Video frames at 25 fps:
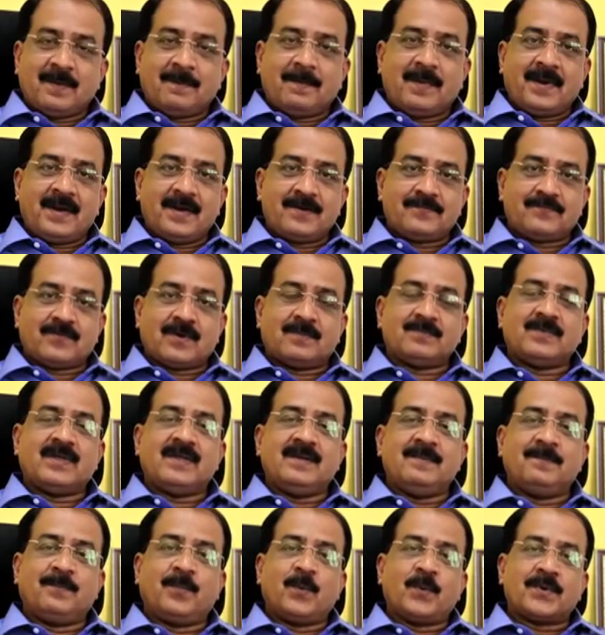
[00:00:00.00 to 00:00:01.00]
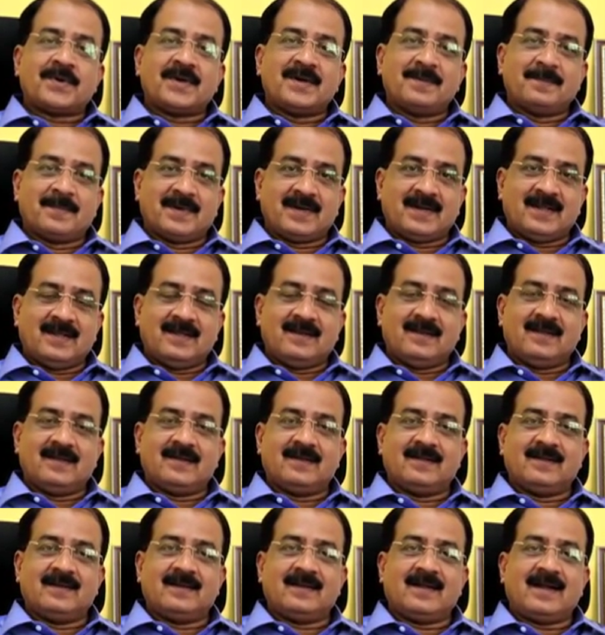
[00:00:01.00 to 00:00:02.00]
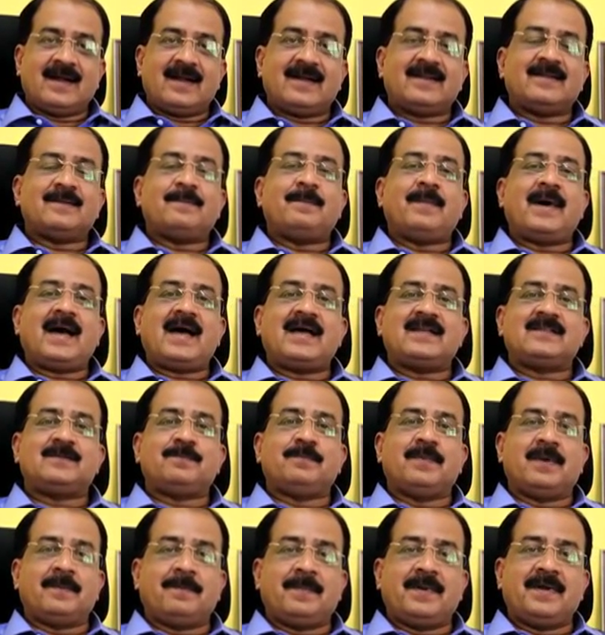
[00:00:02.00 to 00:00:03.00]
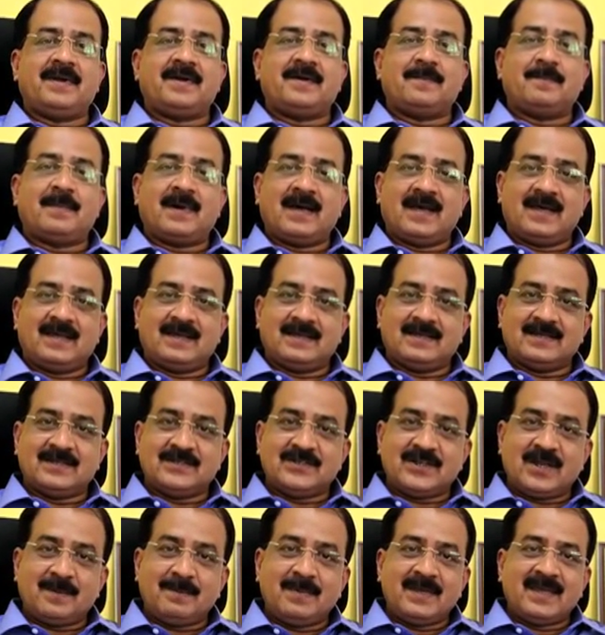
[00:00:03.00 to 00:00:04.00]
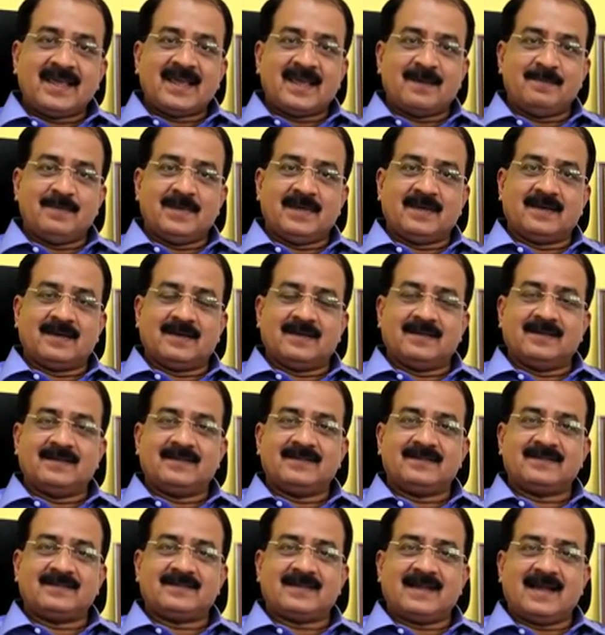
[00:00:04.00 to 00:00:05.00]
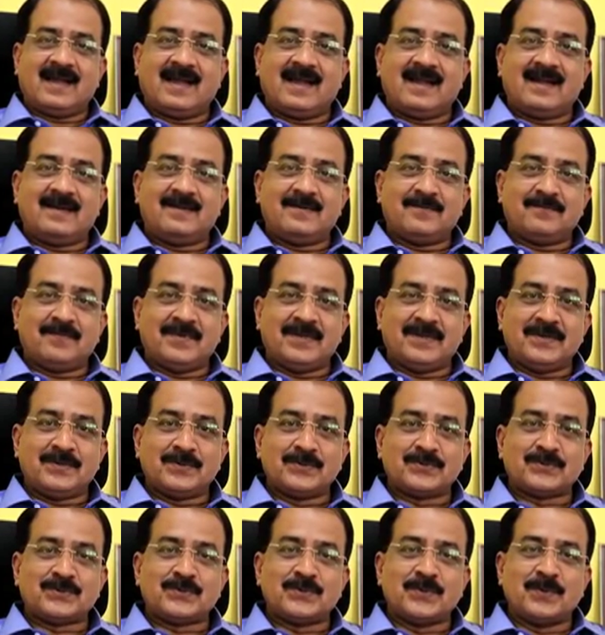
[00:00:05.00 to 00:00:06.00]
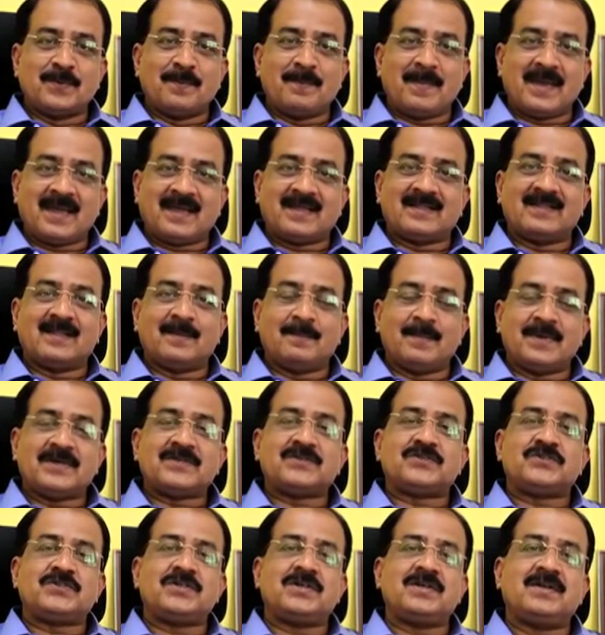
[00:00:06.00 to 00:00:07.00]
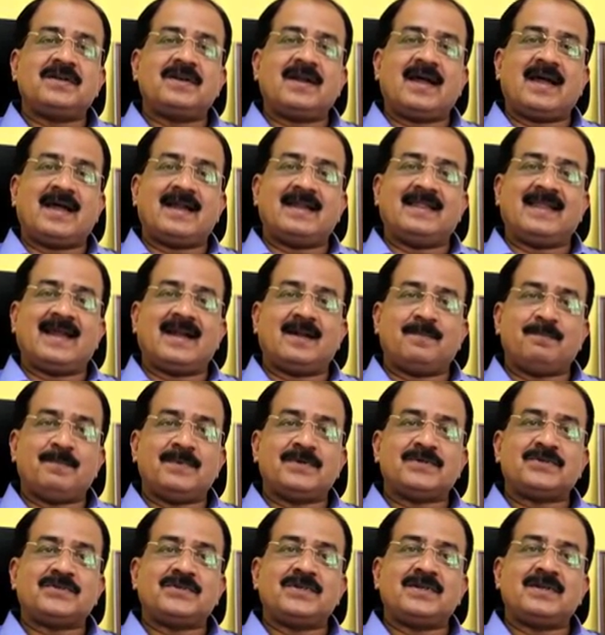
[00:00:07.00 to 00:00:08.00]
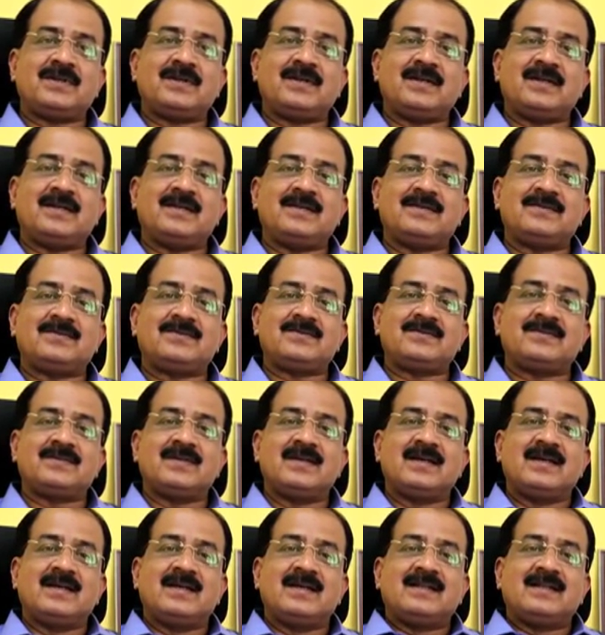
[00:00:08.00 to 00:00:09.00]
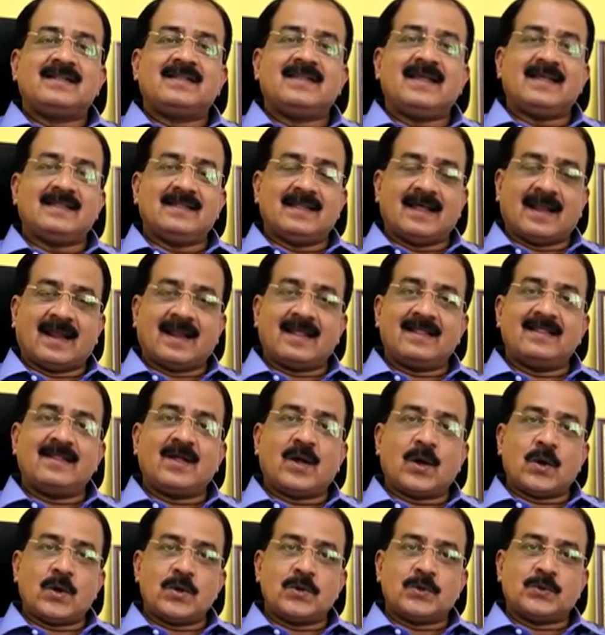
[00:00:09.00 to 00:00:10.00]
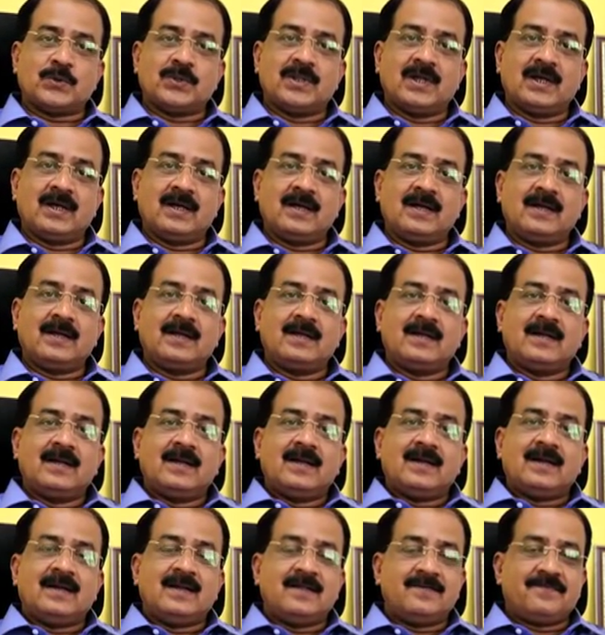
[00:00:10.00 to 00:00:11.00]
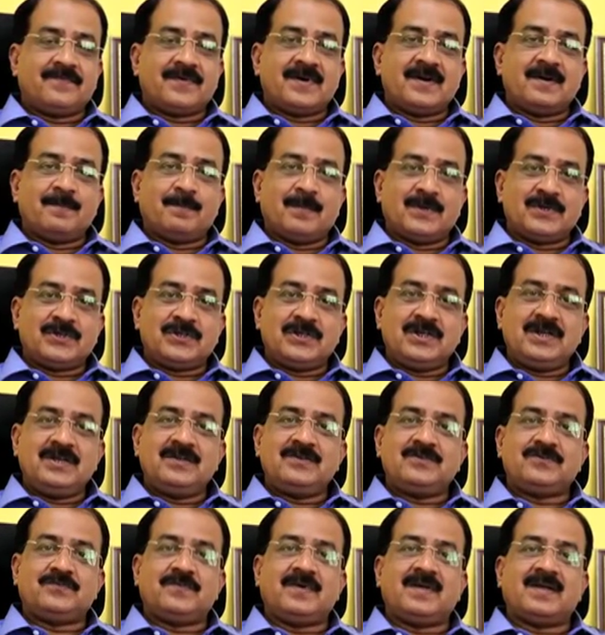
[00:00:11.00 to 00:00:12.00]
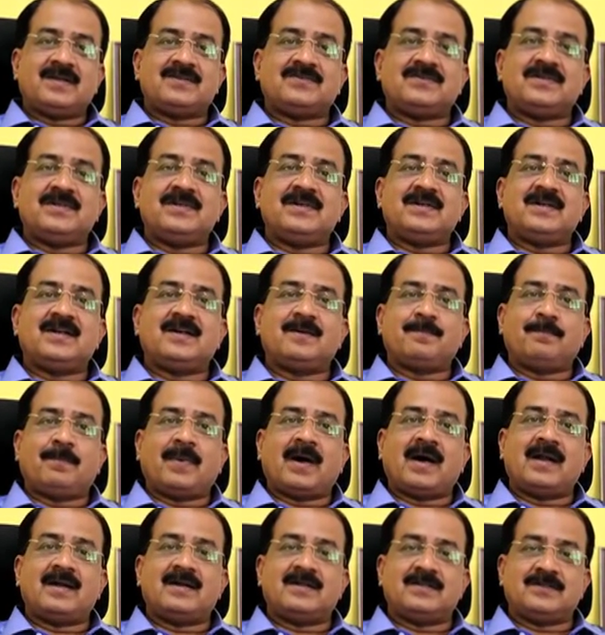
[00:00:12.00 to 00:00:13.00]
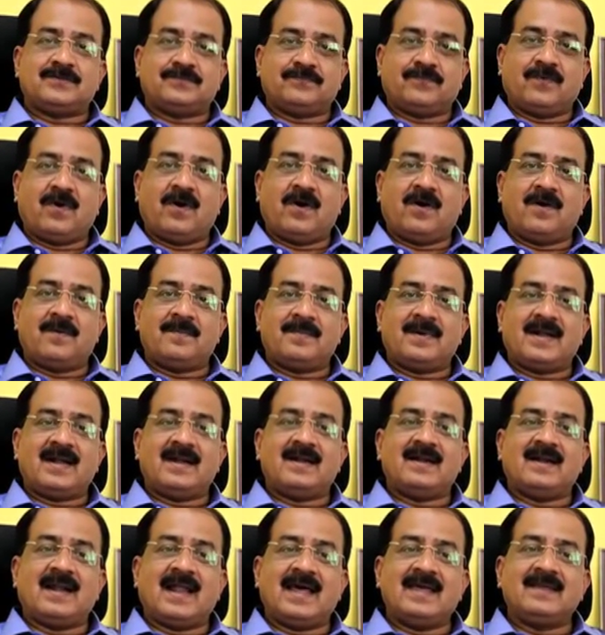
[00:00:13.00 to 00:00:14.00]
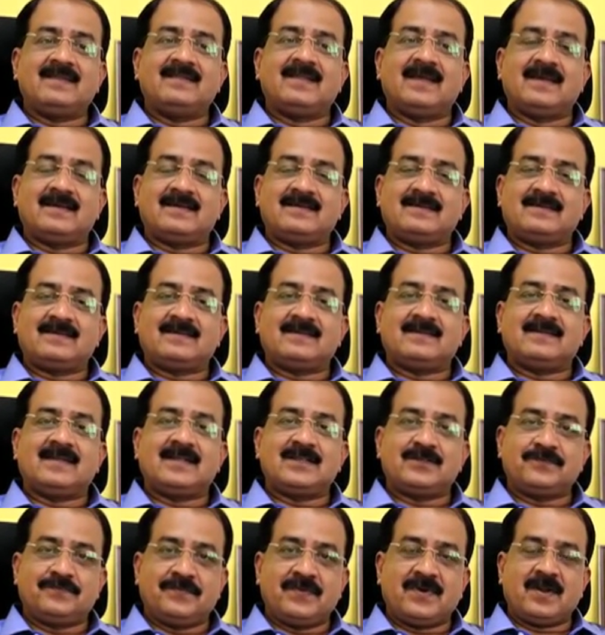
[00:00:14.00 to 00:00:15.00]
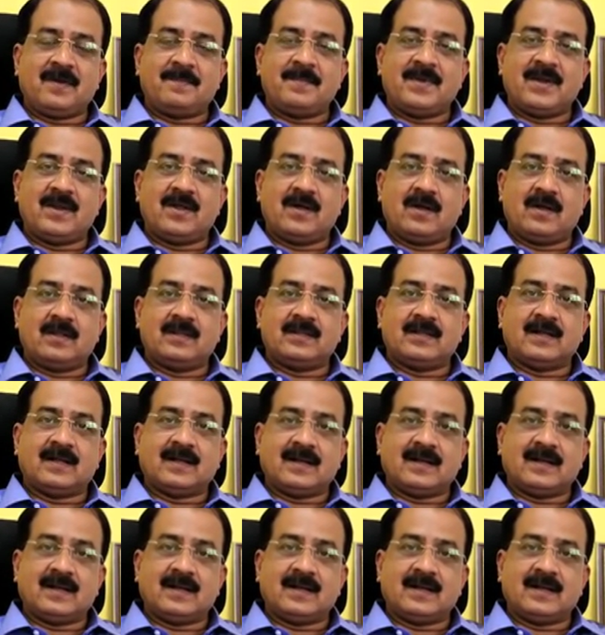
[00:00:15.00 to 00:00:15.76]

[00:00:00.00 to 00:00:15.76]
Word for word: prepared from the imported material and the batch prepared by JB Chemicals and we used to make the mixture and that mixture is then run onto the different machines where a sintered part is formed and like this this phenomenon